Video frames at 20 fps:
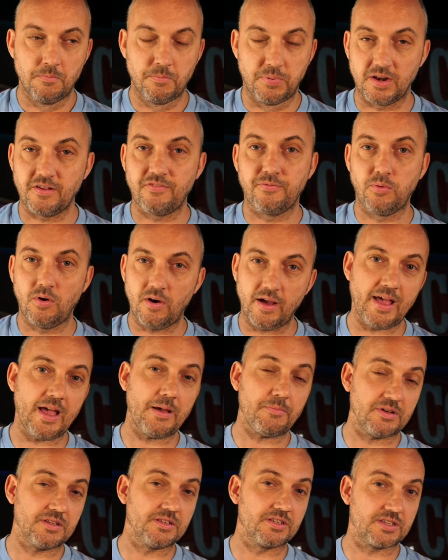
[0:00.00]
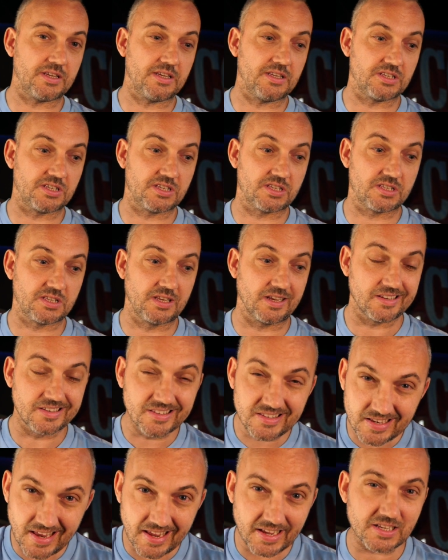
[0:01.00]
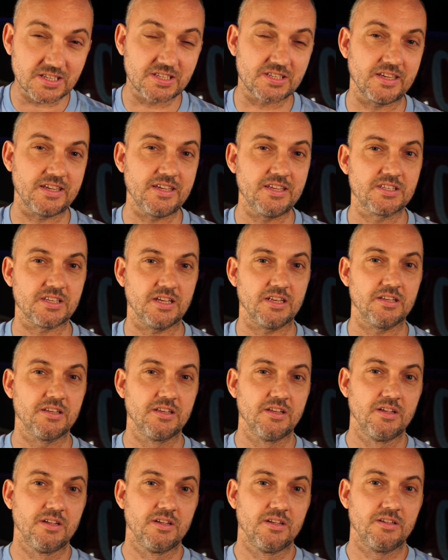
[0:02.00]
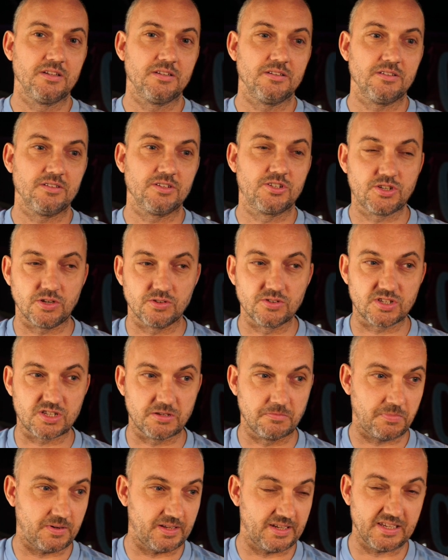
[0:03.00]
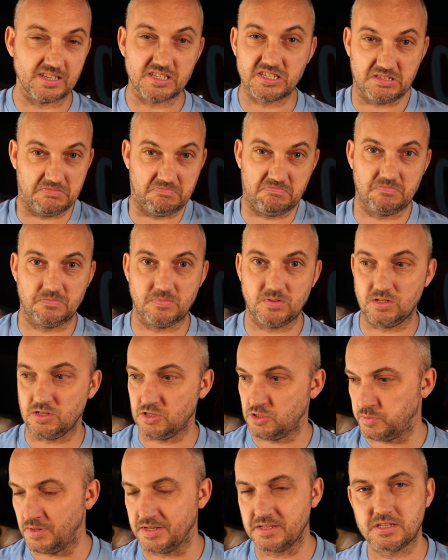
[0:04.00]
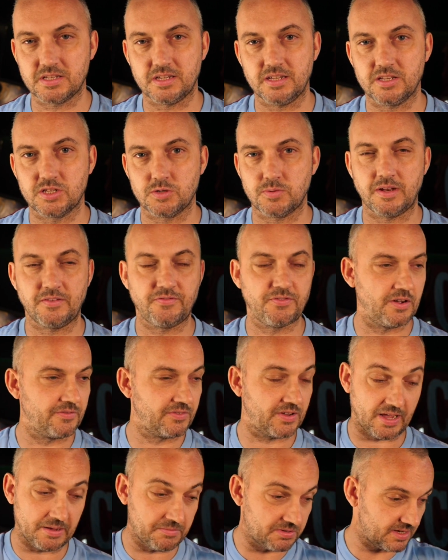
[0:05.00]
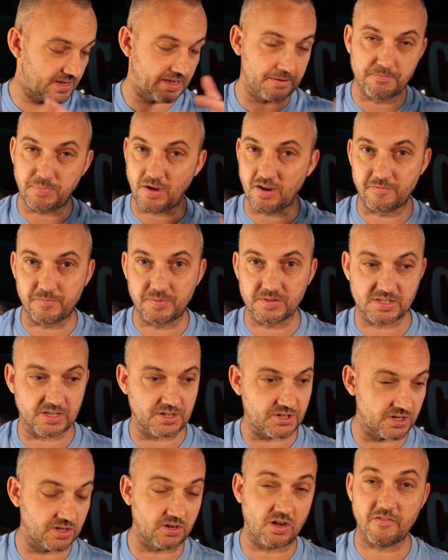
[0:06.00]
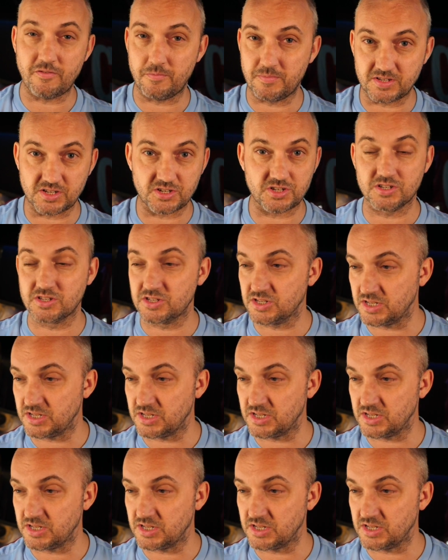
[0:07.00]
But if what happens is that next season, Johnson plays 20, 25 games in both position, either position,